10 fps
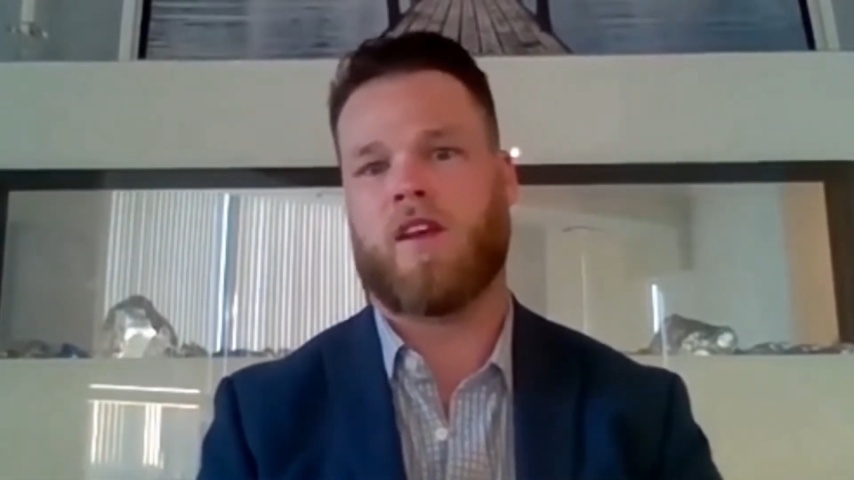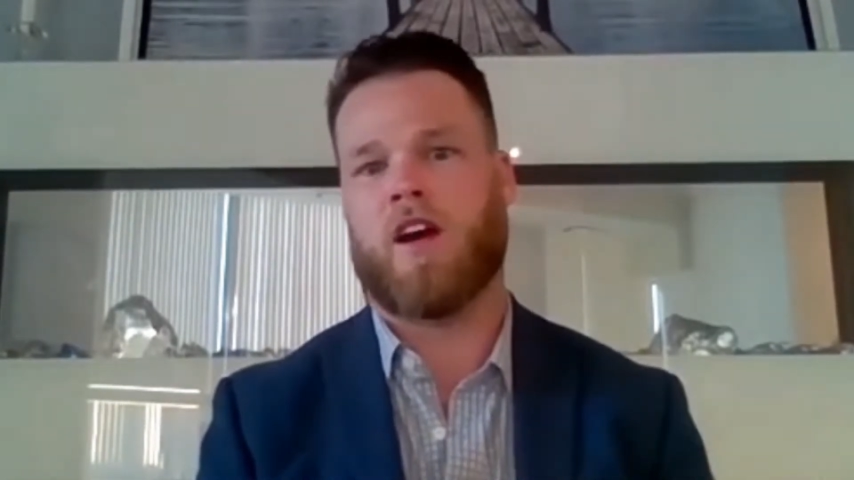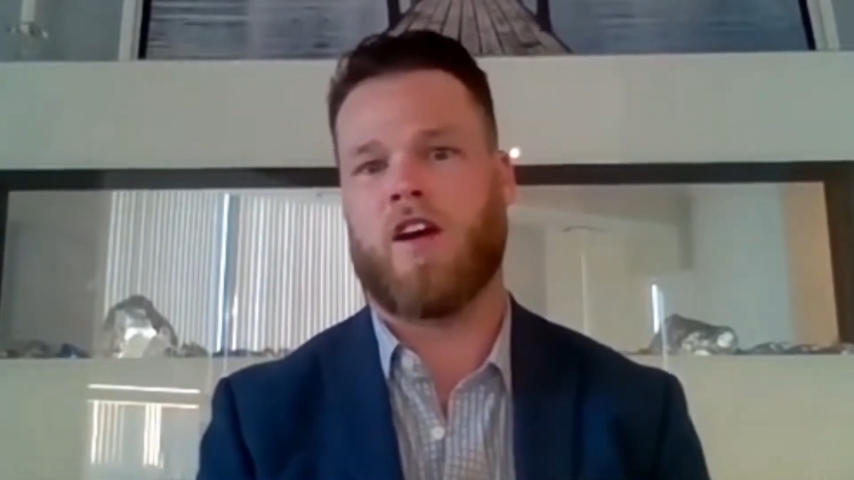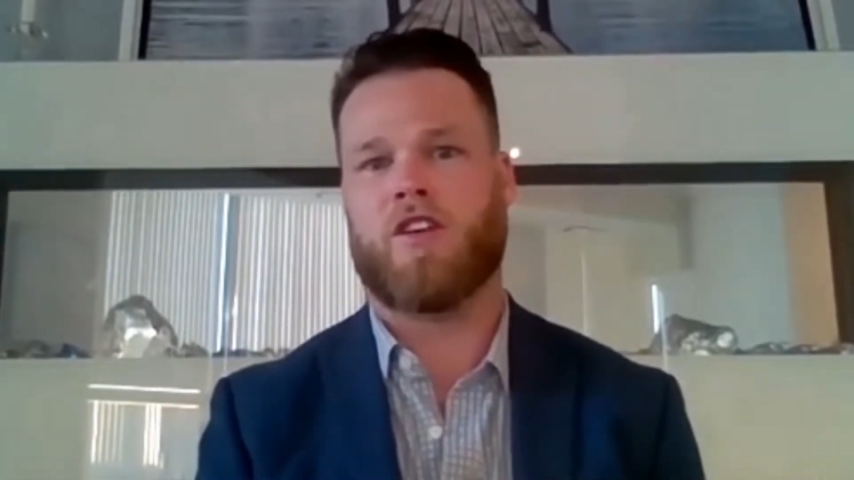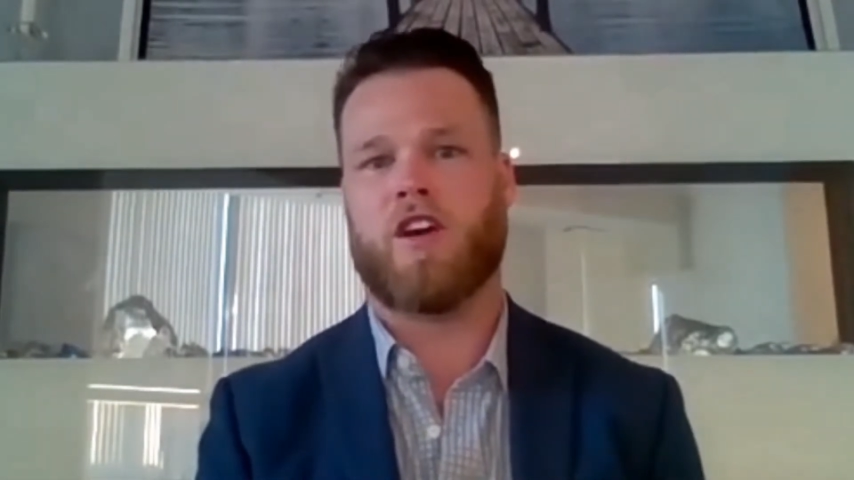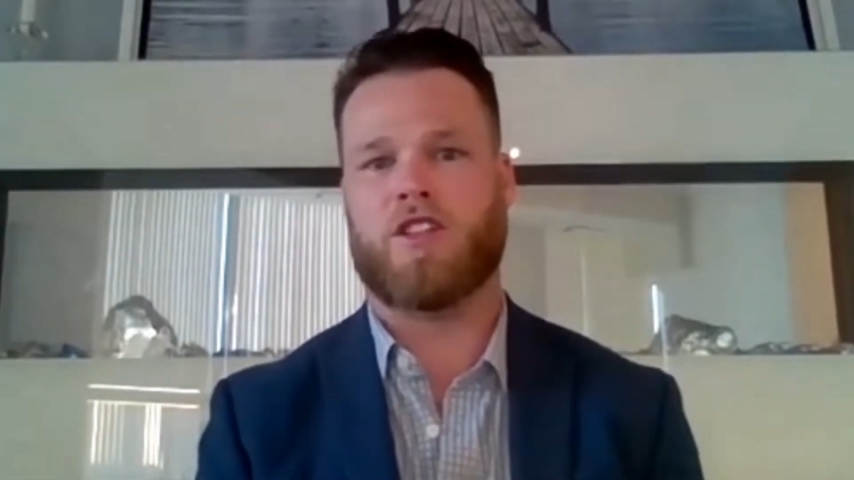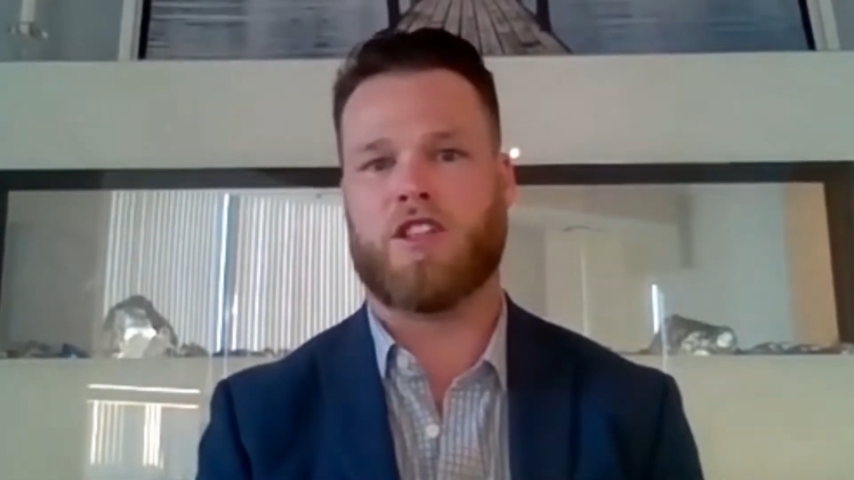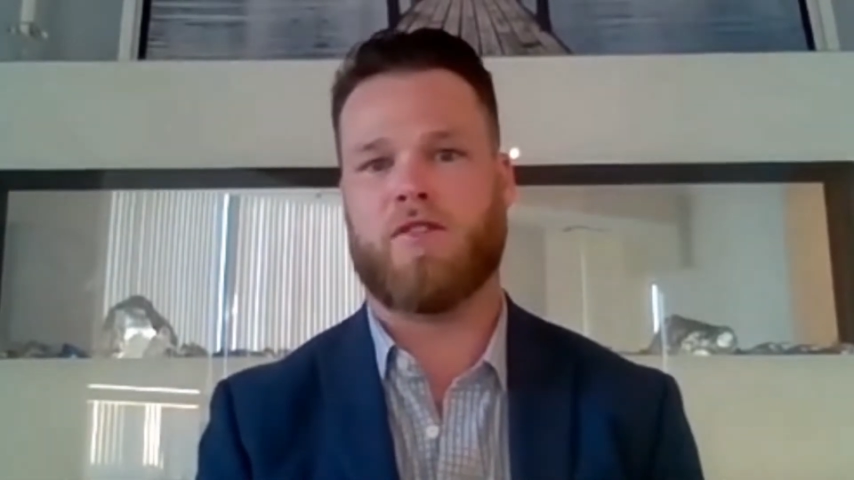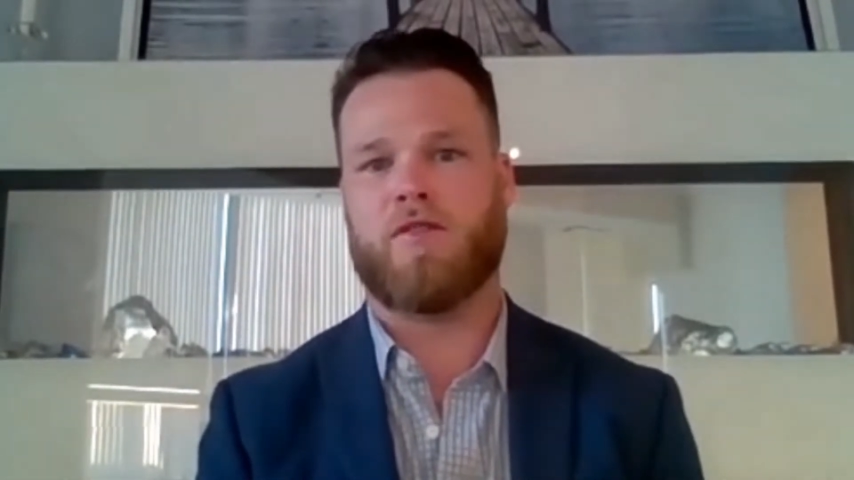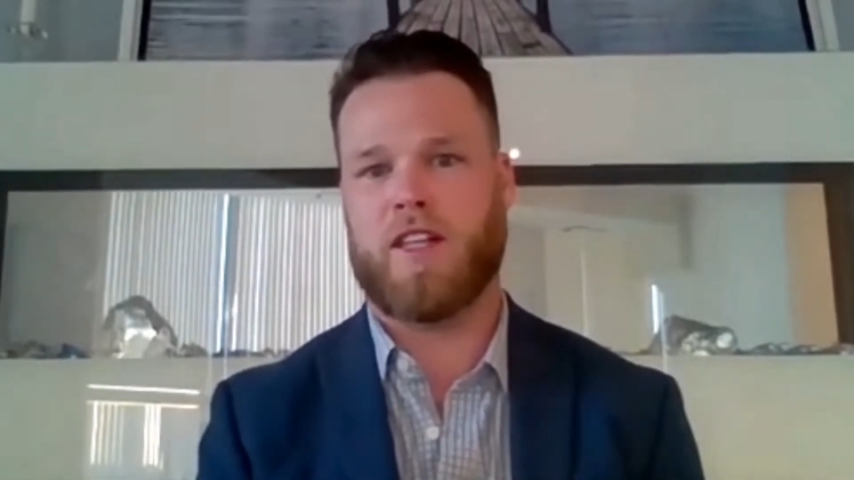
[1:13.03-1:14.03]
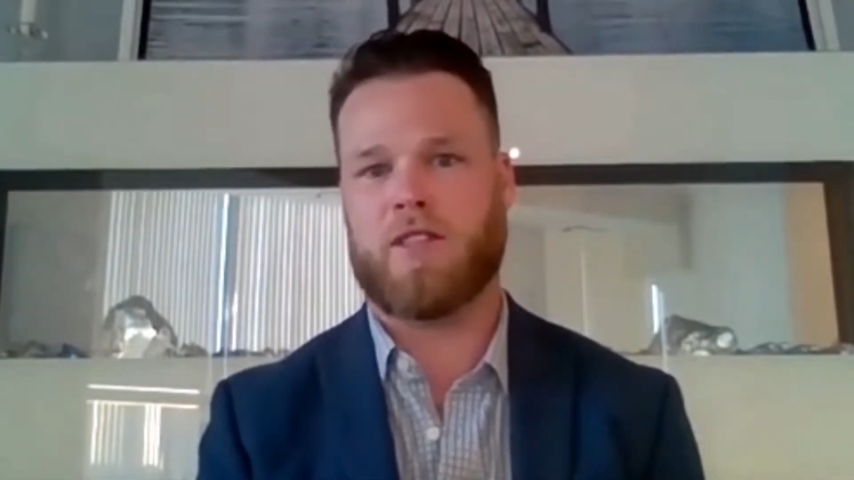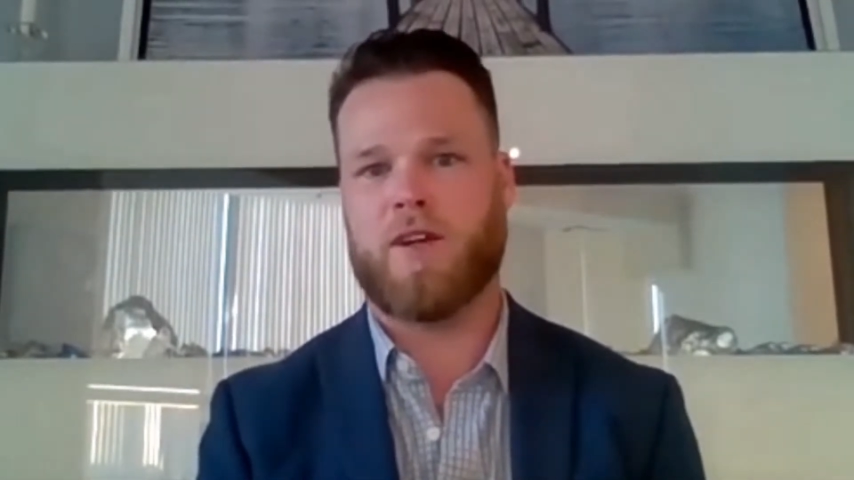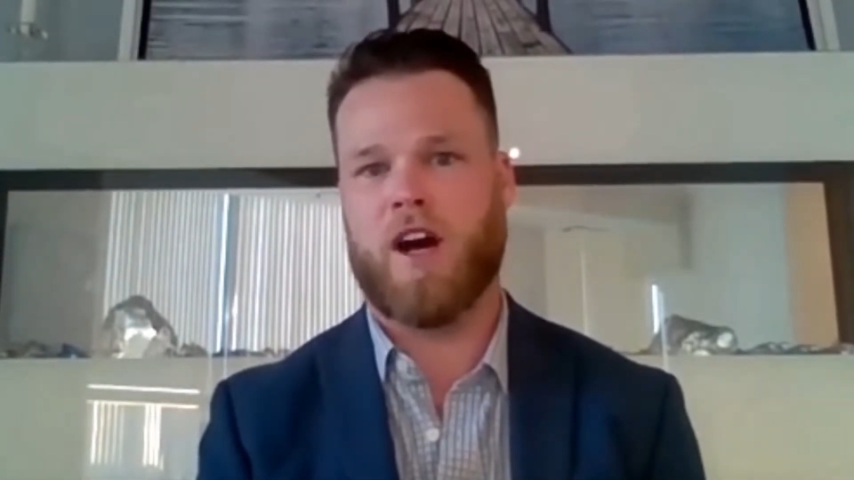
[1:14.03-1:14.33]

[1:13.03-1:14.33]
under our Chief Investment